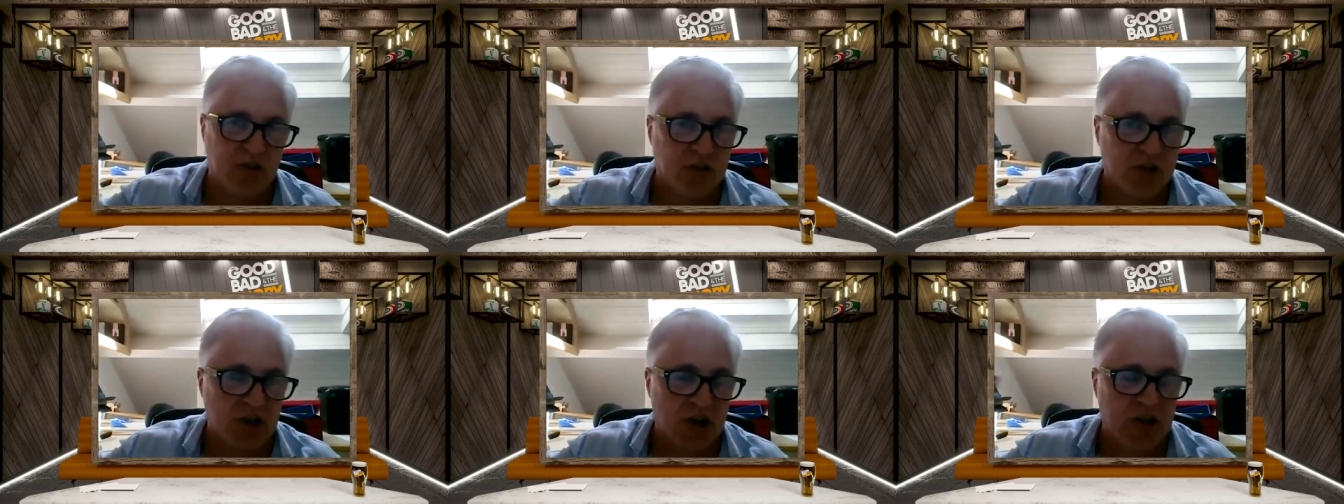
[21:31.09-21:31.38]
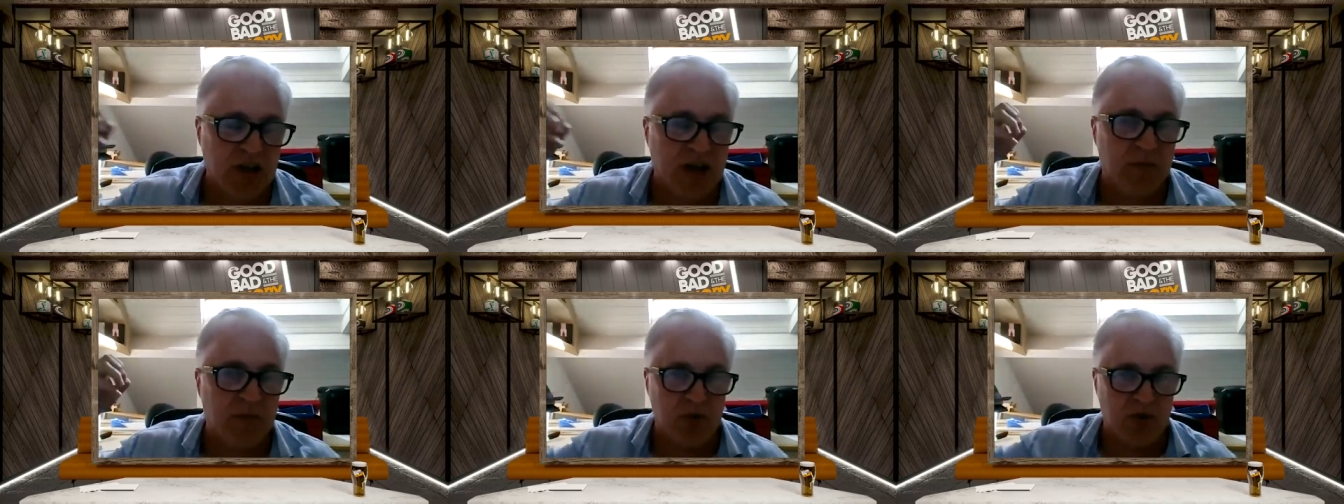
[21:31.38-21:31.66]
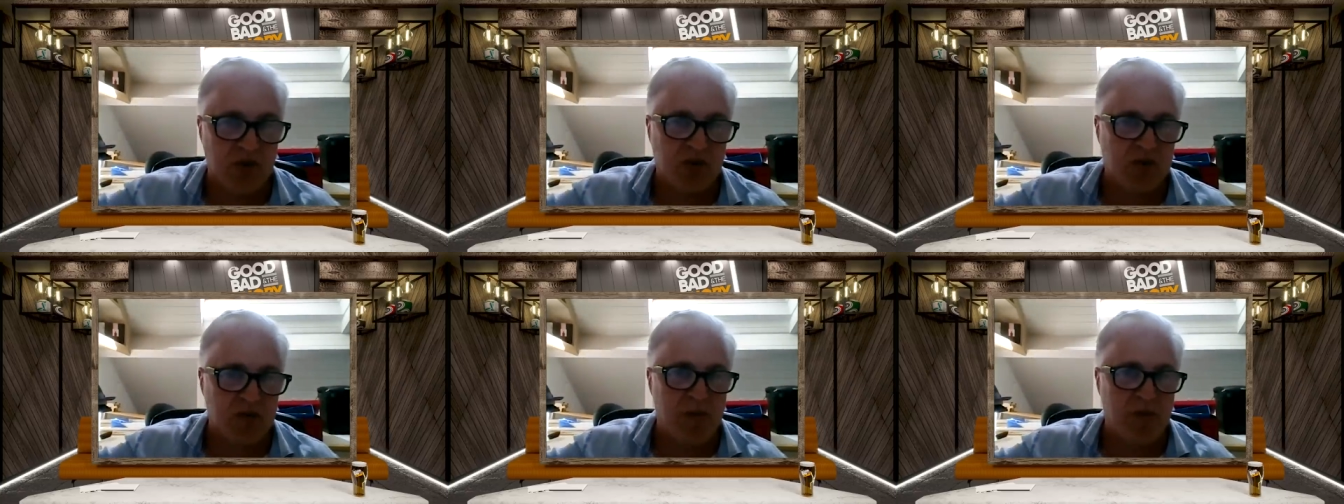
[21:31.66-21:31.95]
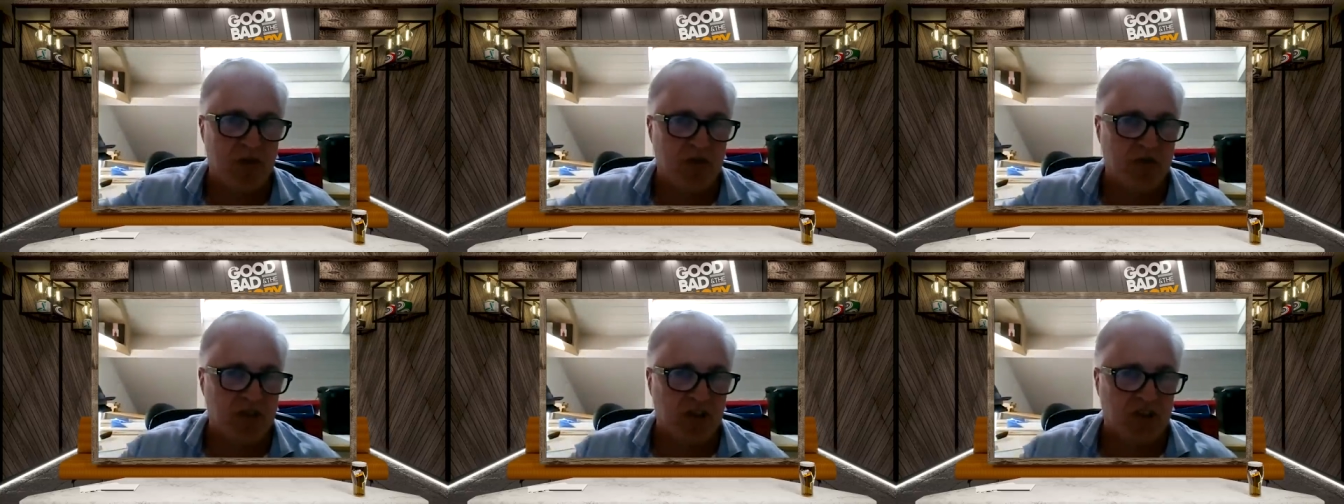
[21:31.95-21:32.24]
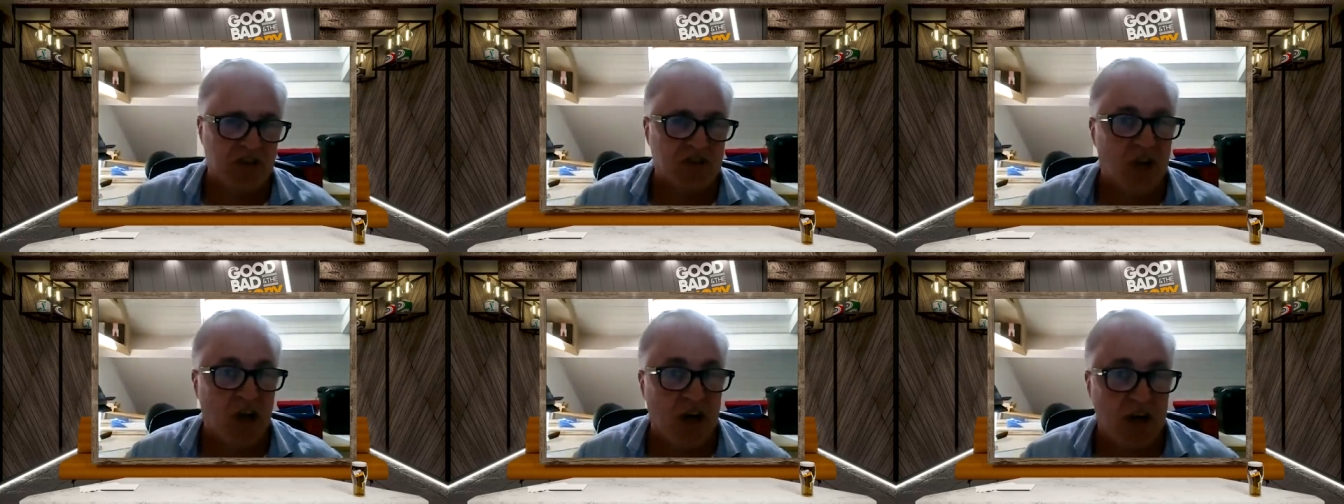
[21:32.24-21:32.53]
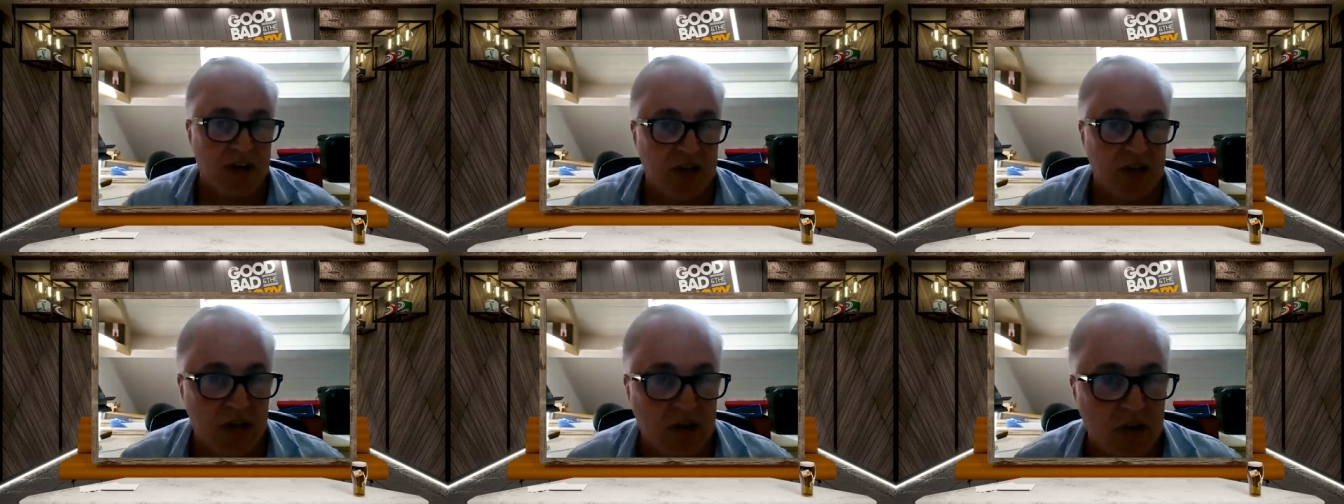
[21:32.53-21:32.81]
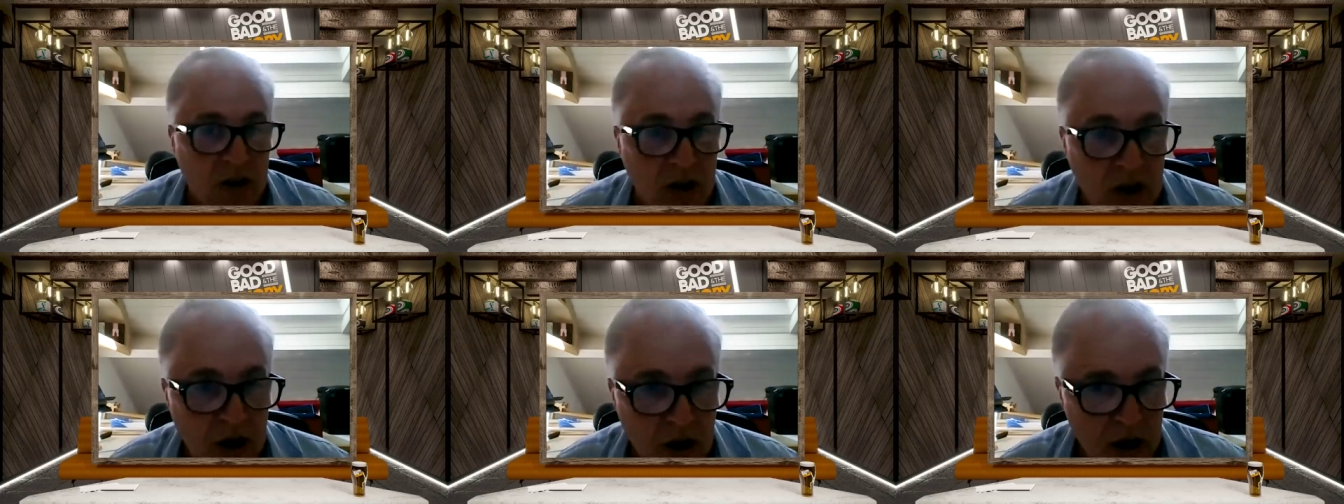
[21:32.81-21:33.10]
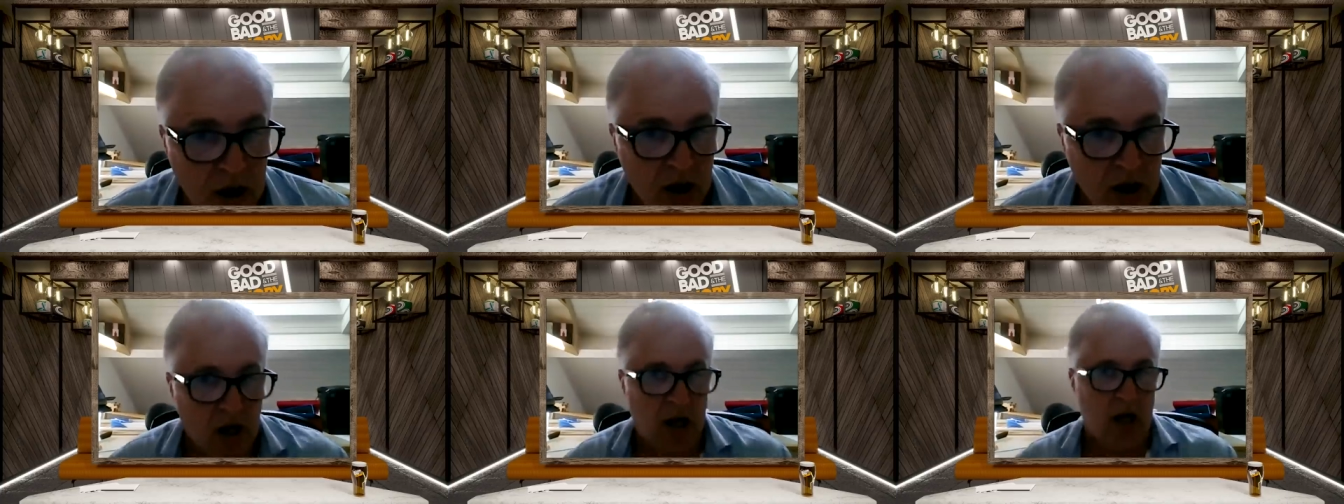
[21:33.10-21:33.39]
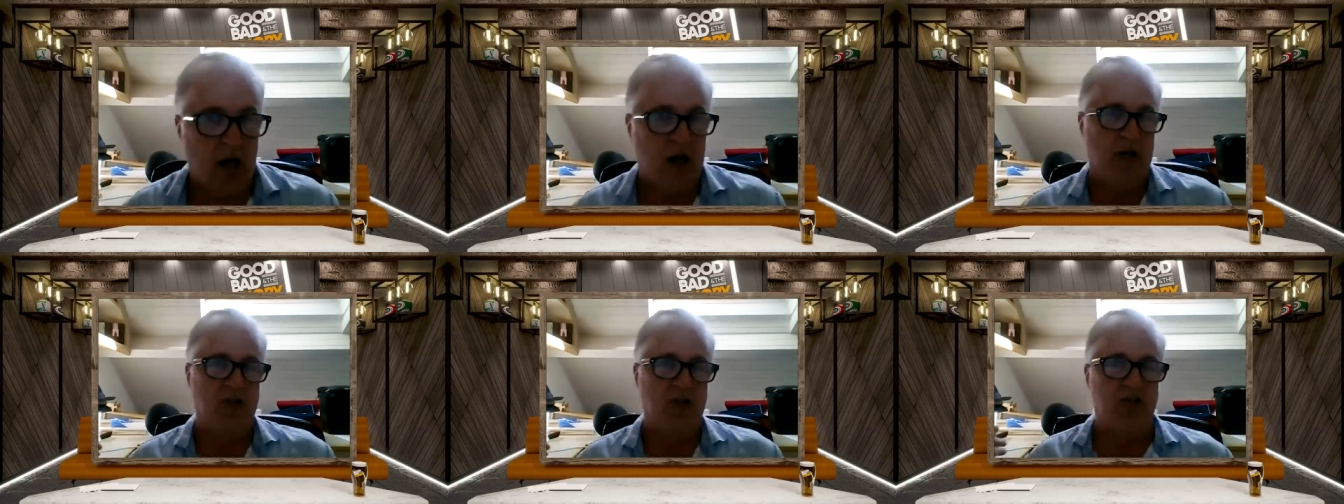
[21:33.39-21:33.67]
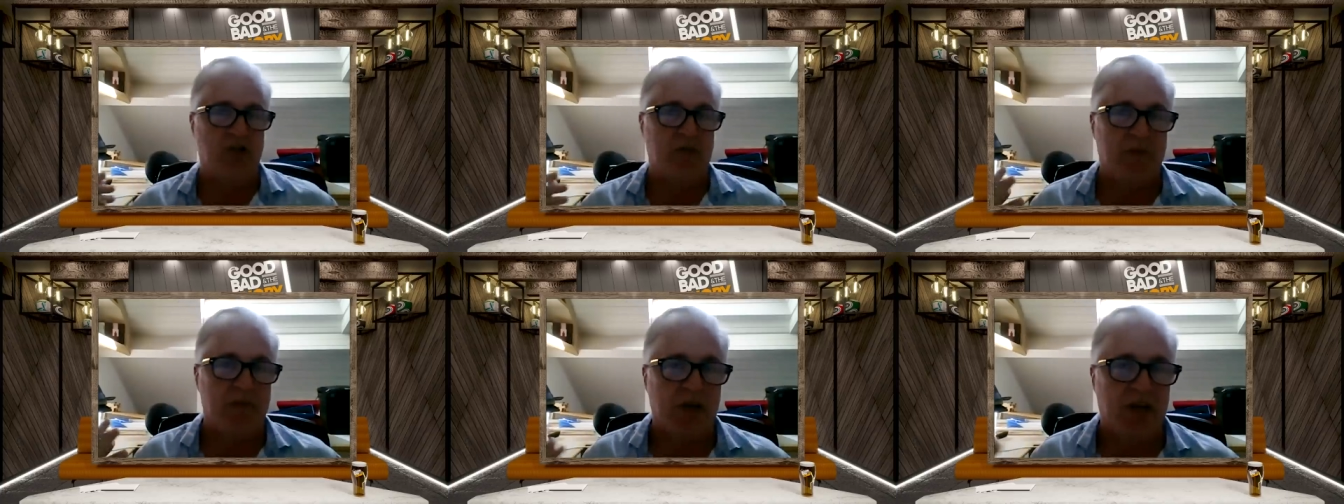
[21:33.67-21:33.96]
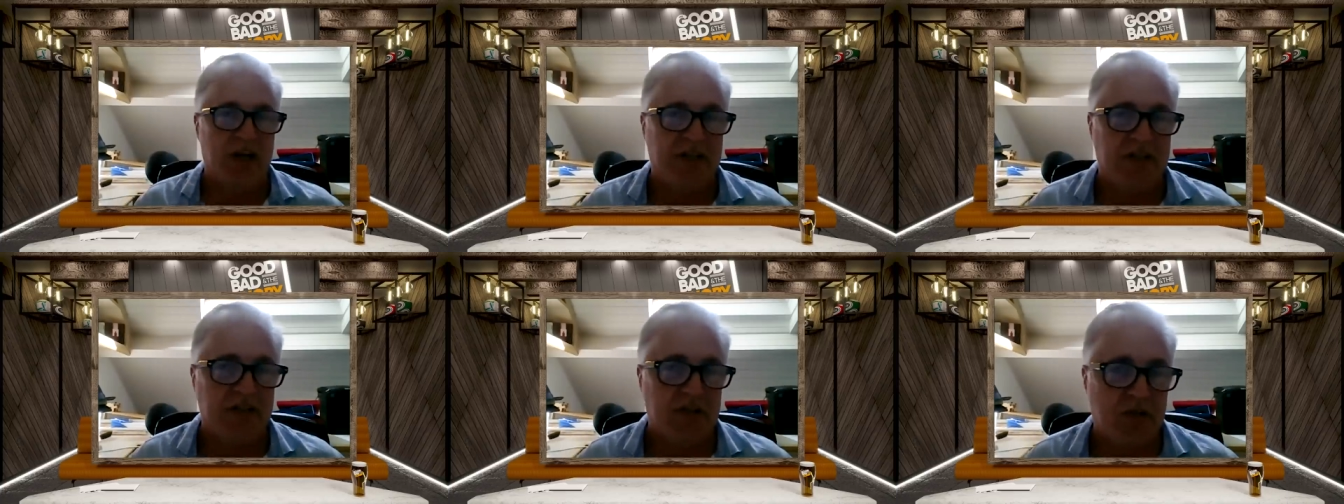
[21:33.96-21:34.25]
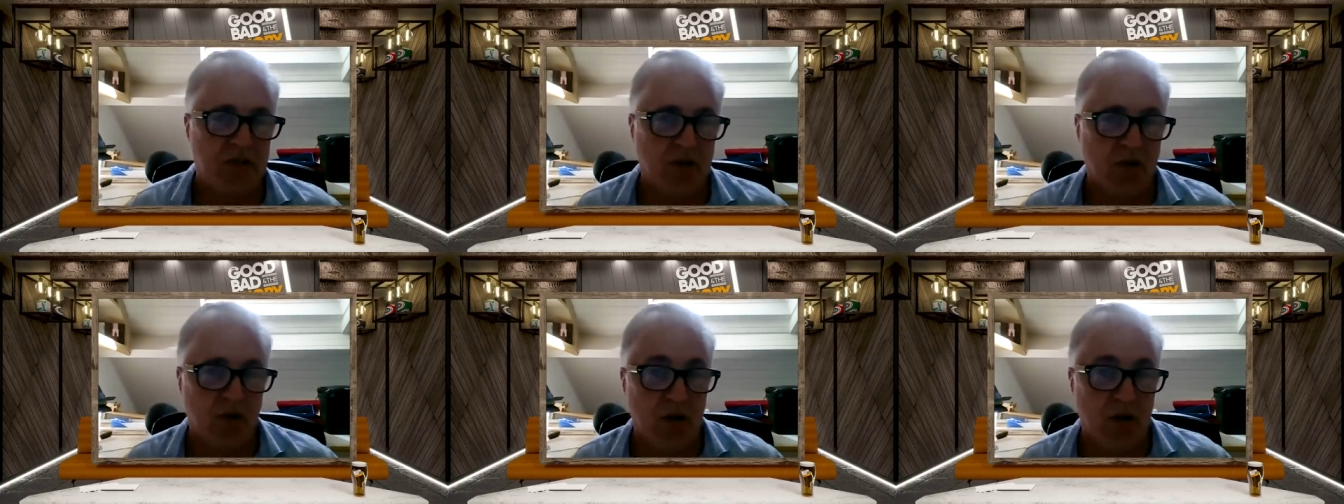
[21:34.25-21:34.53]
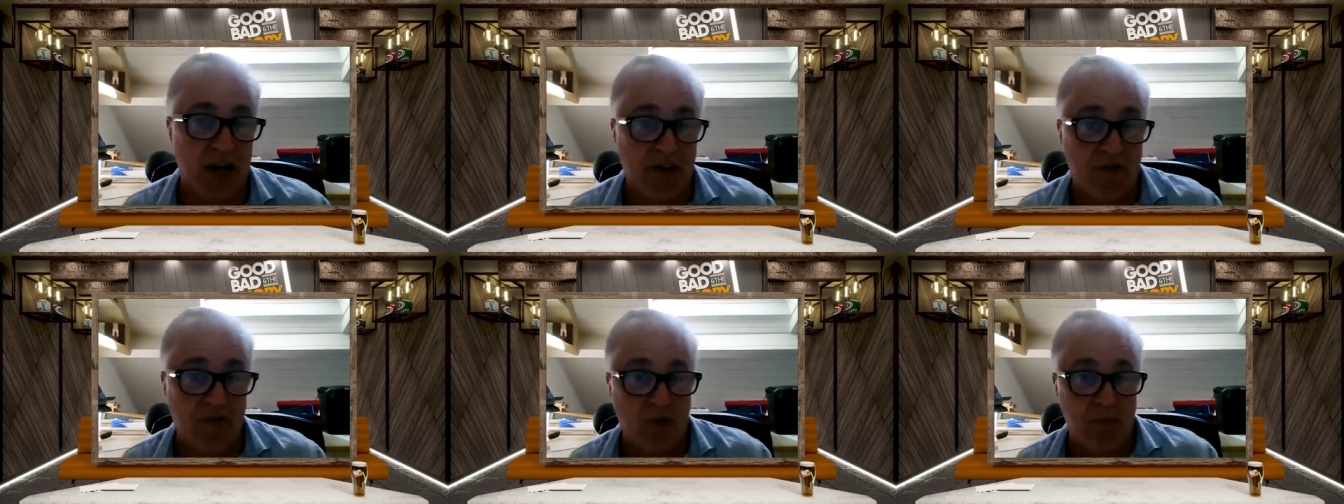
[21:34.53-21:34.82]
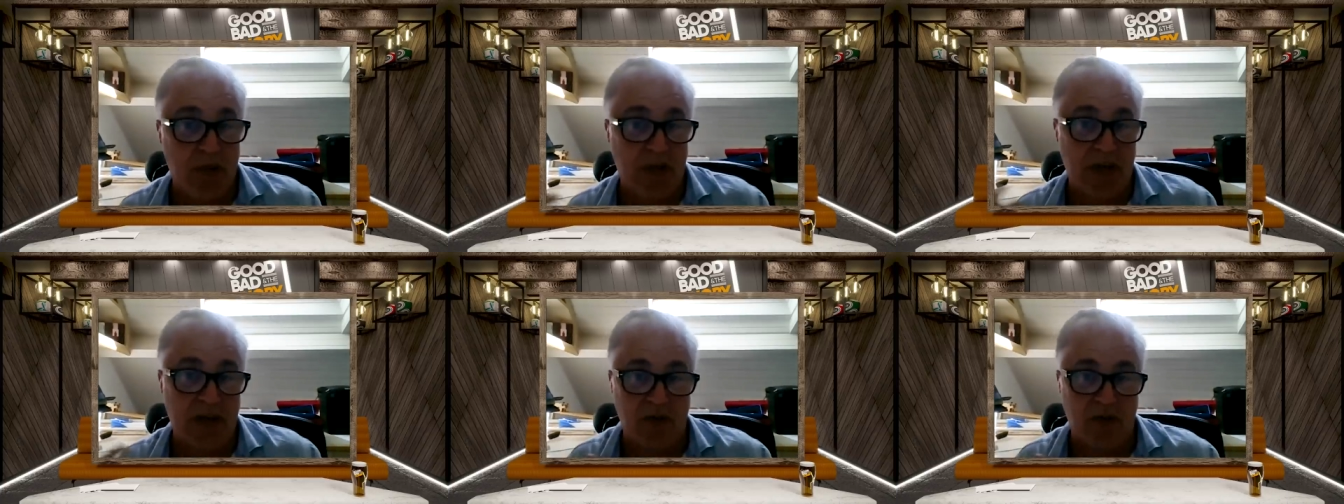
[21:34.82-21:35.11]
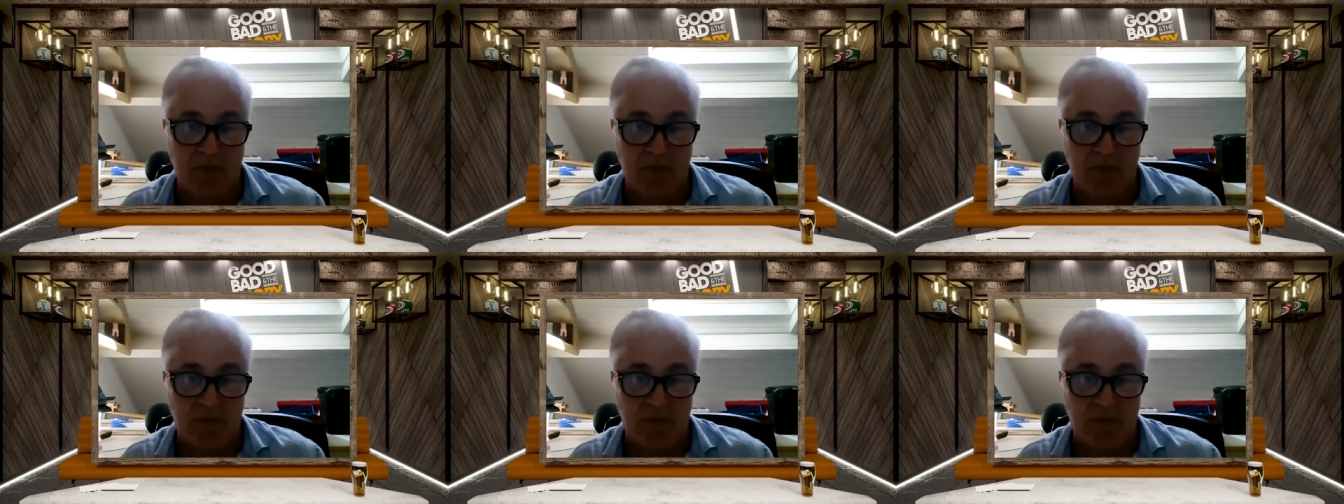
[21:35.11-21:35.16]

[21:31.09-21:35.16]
So that was the most exciting, stimulating tour I'd ever been